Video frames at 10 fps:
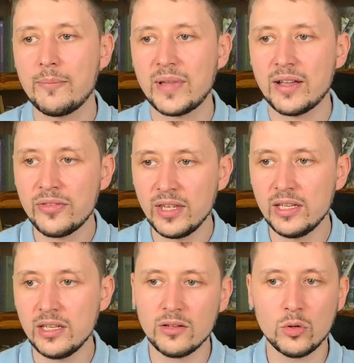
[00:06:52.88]
I think
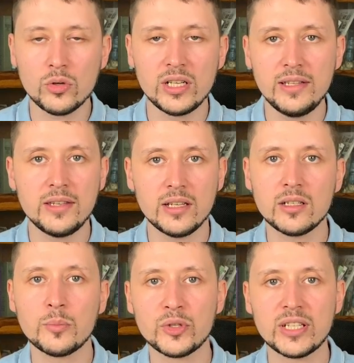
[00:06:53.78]
here locally the
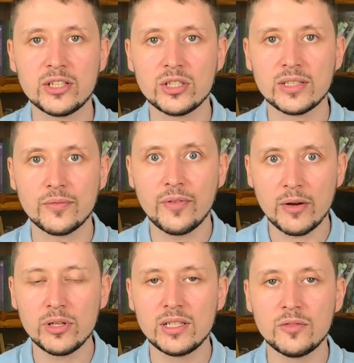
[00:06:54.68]
interpretation is
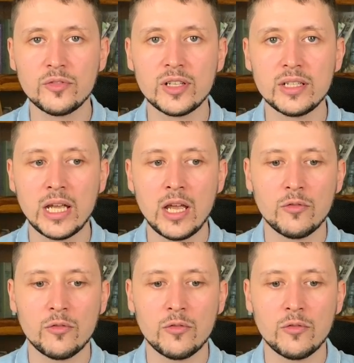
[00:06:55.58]
very different